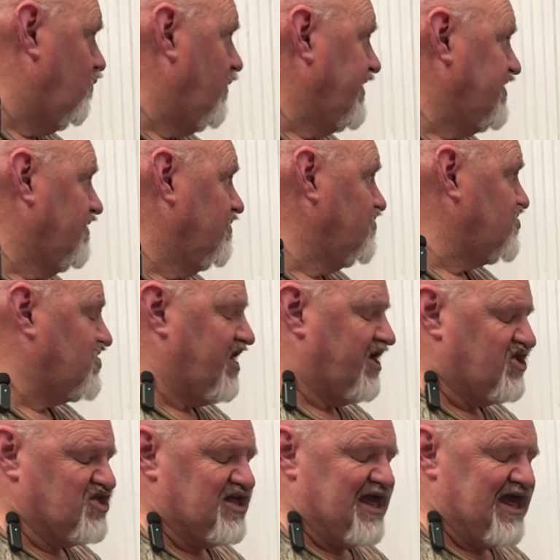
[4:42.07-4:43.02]
We do
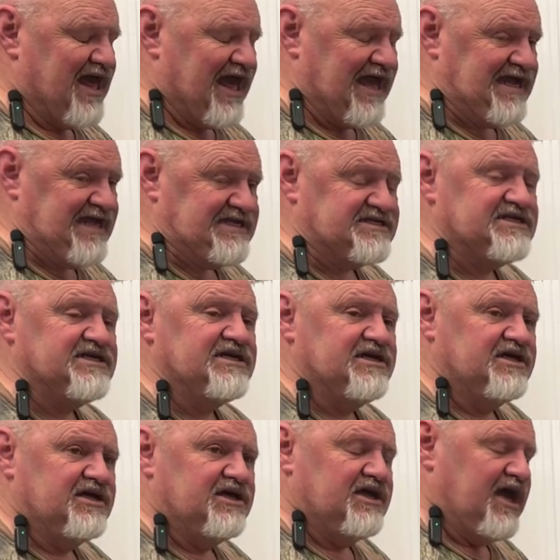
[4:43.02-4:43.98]
6, 8,
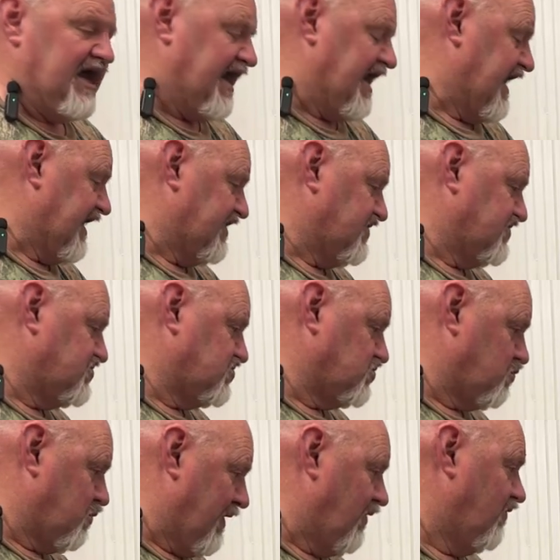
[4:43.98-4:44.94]
and
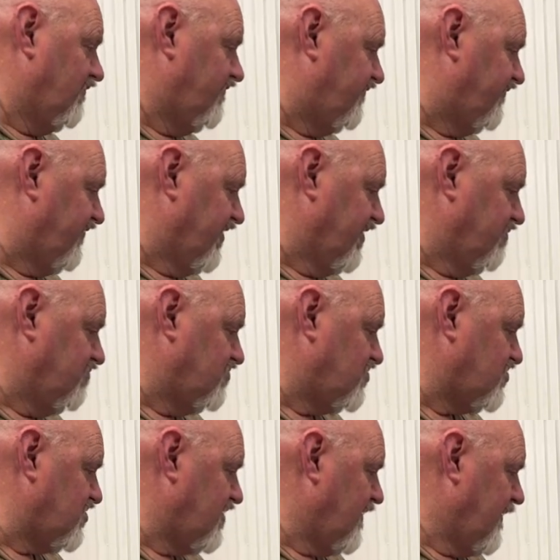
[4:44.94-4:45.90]
12
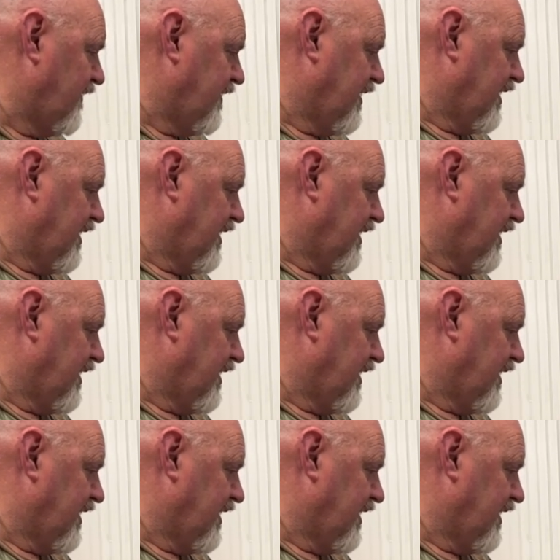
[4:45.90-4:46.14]
flutes.